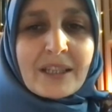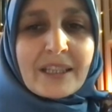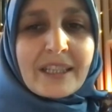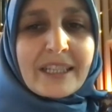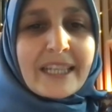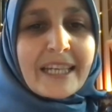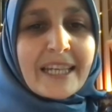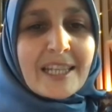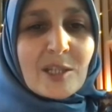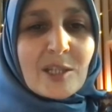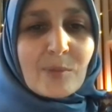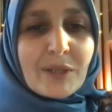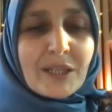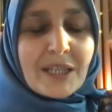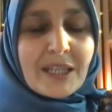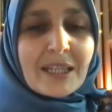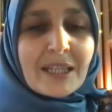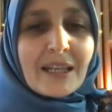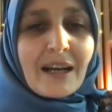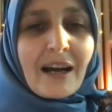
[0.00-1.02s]
He has
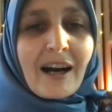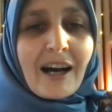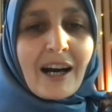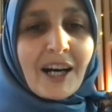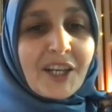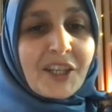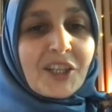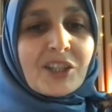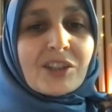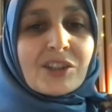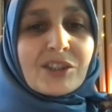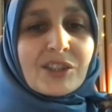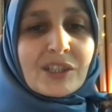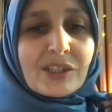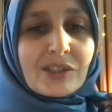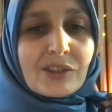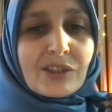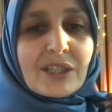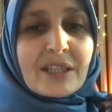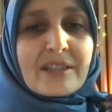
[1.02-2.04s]
been higher
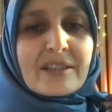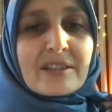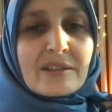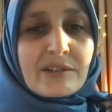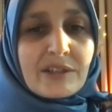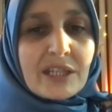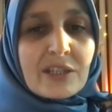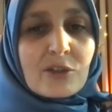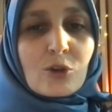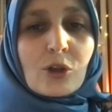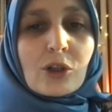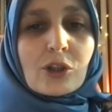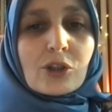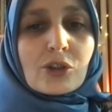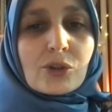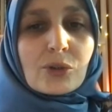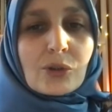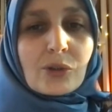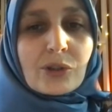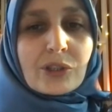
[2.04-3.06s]
degrees
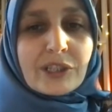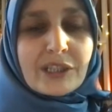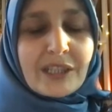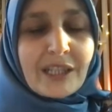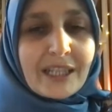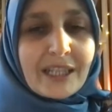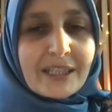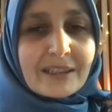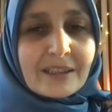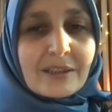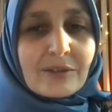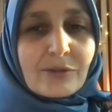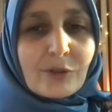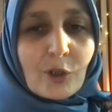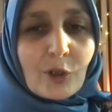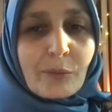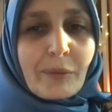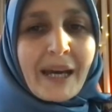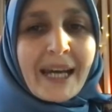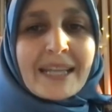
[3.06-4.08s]
research coordinator
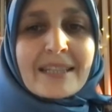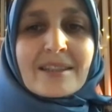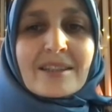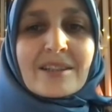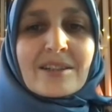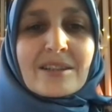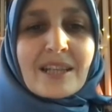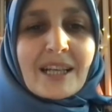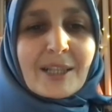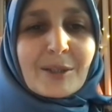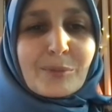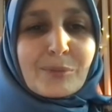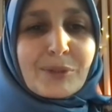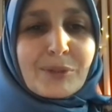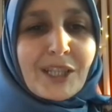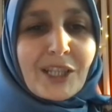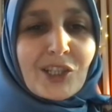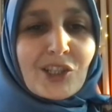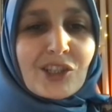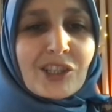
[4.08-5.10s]
for master's and
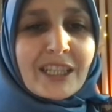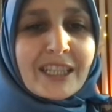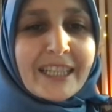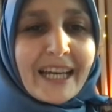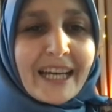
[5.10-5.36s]
PhD